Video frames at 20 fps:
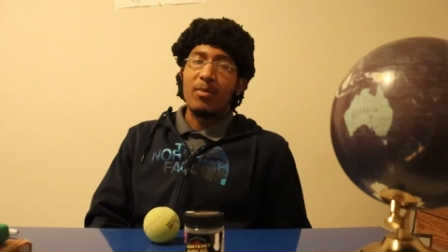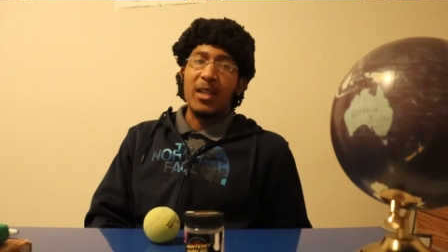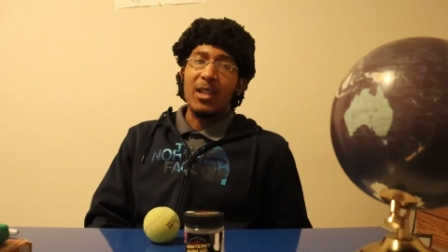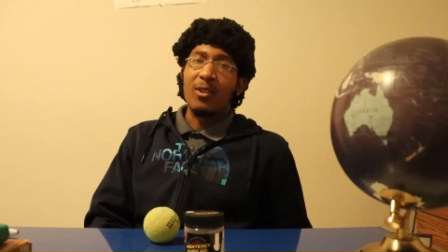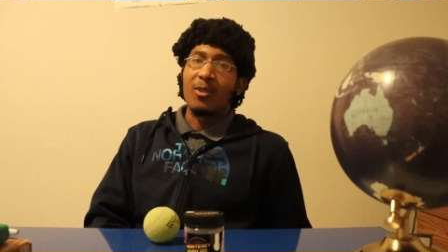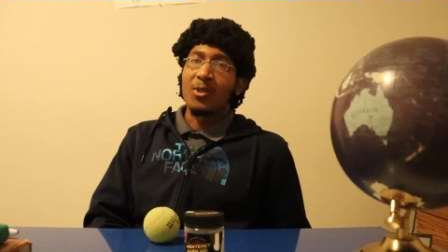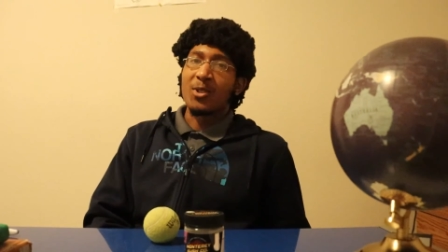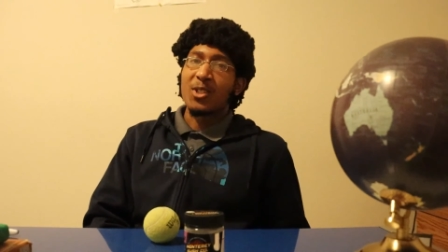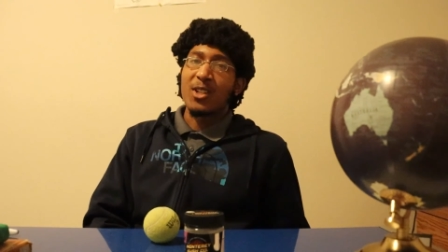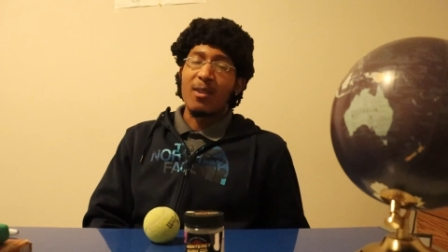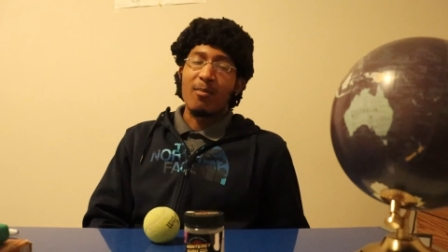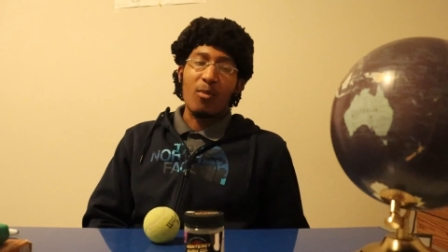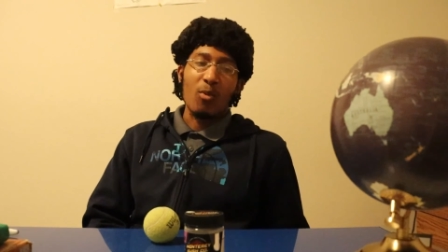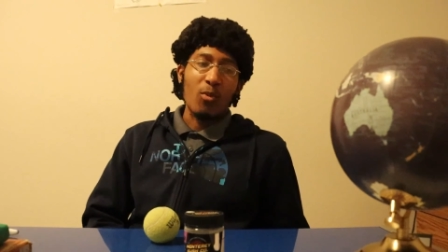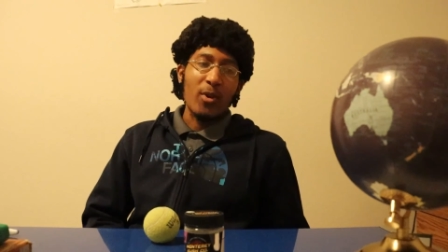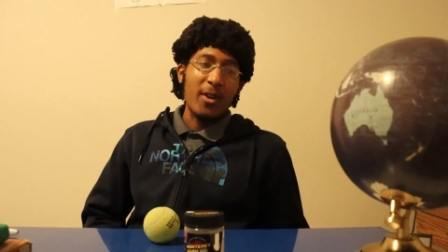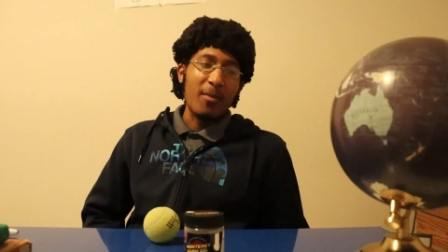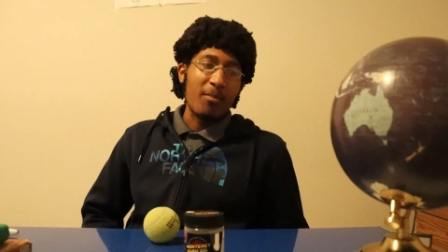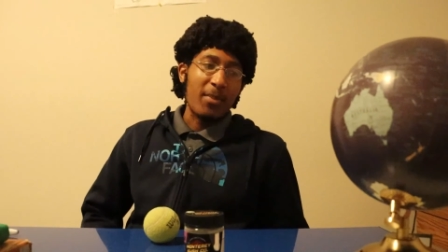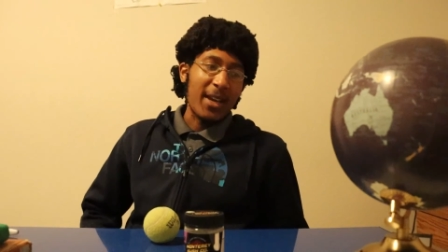Beatles number
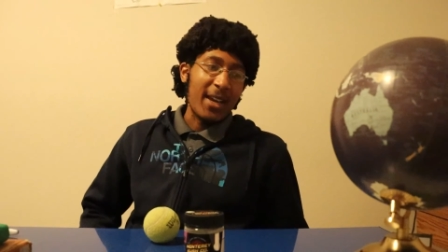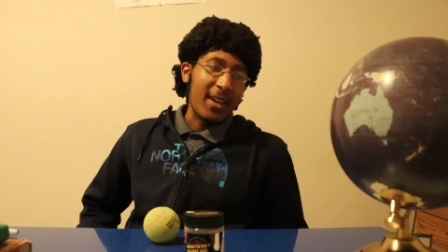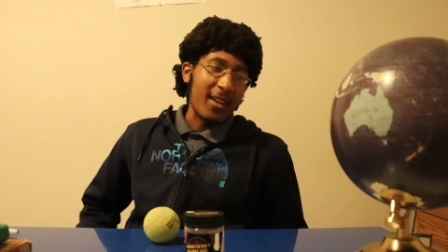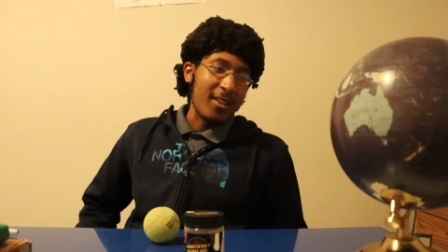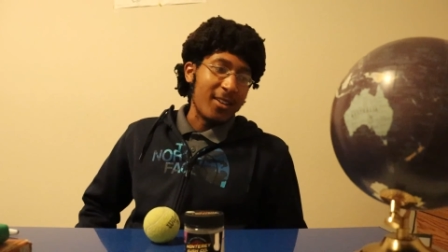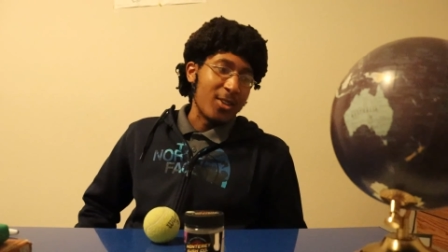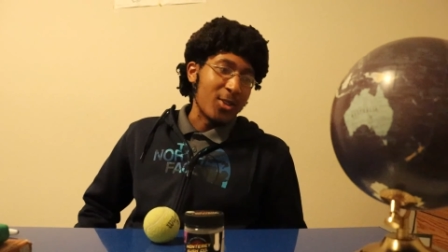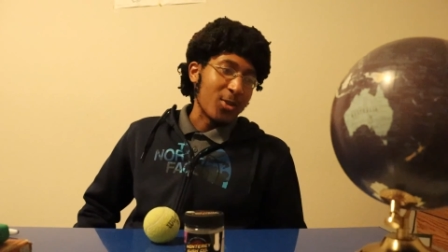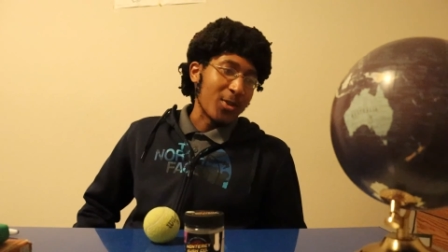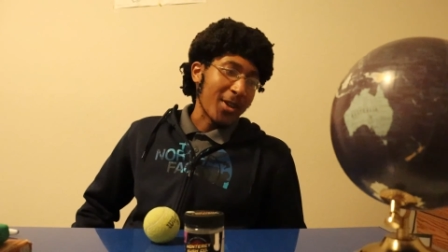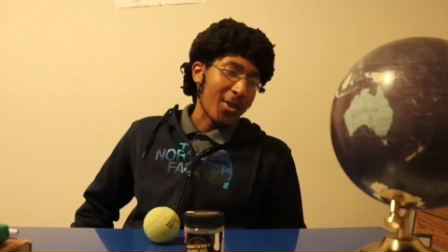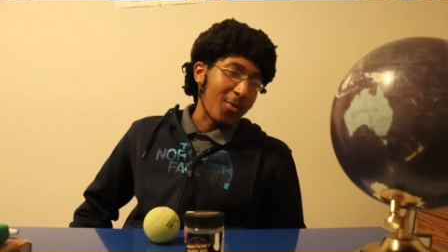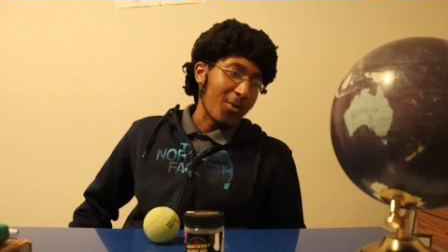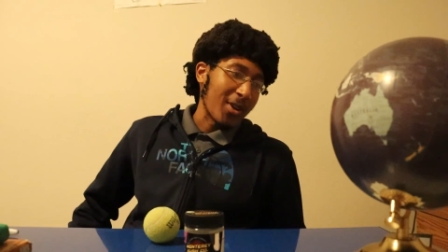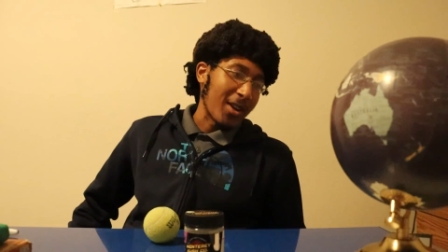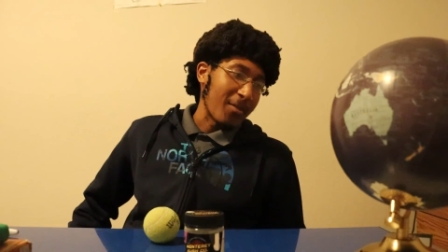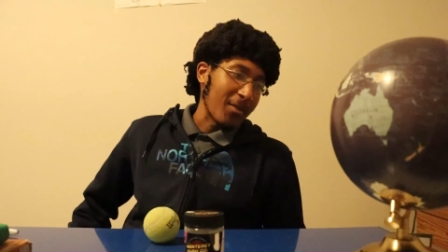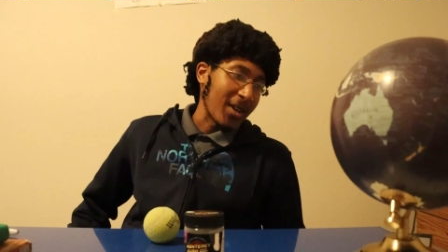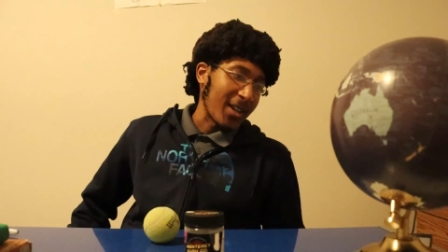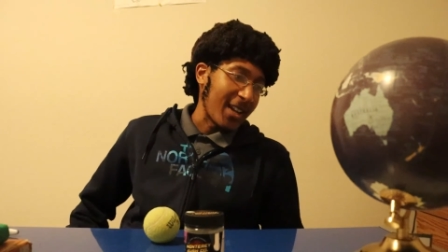one band, just like
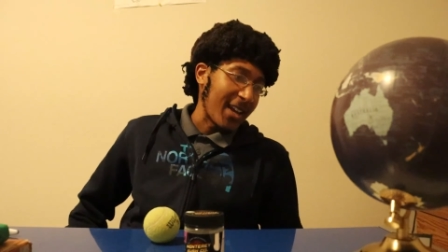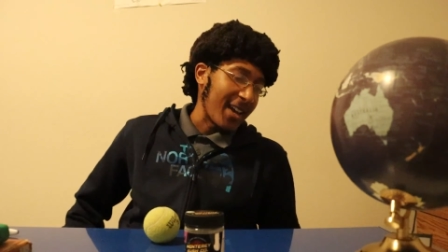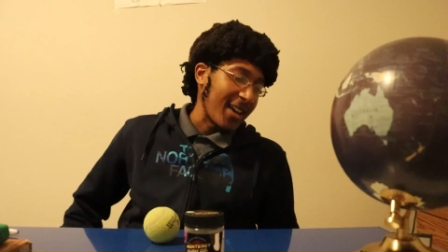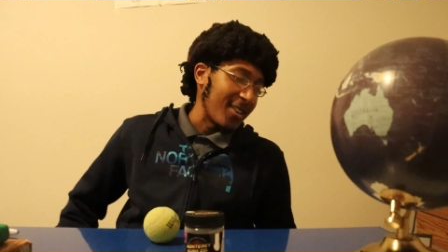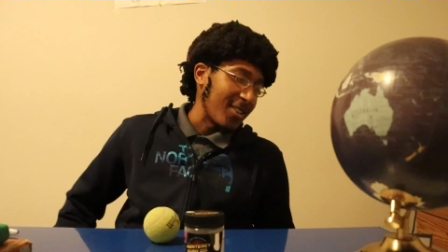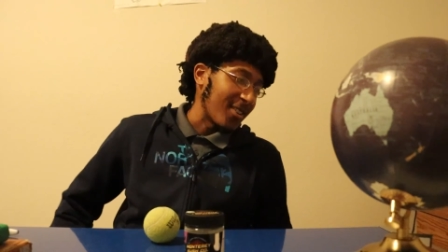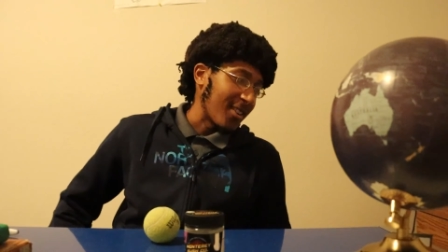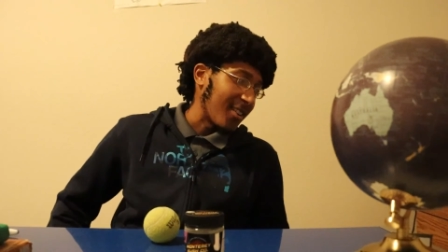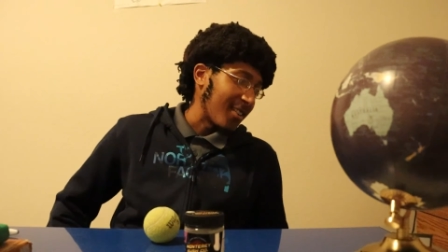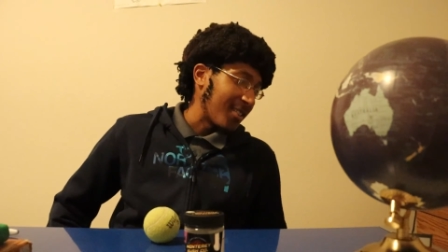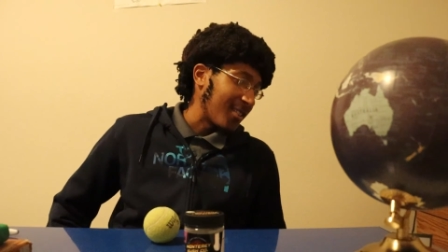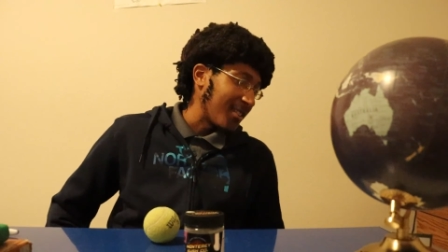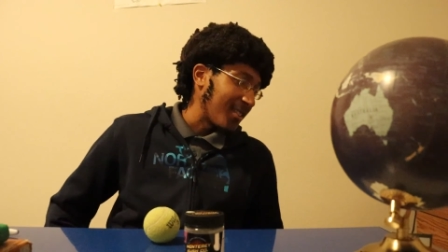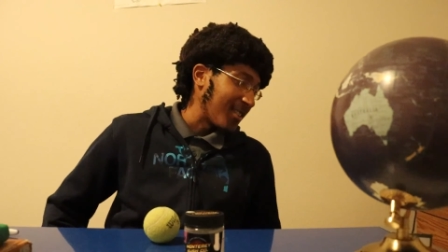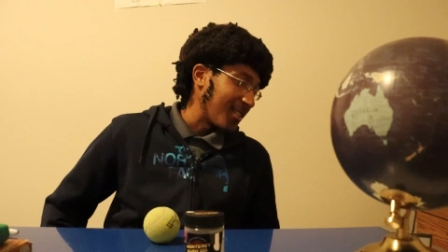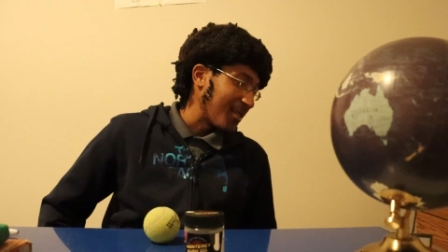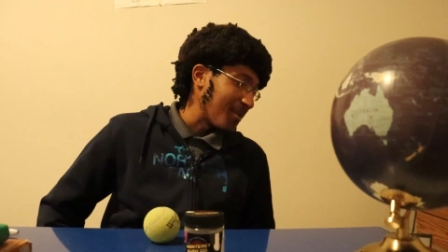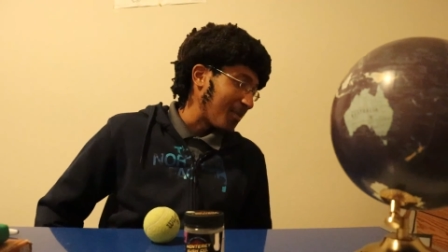what I'm gonna end on.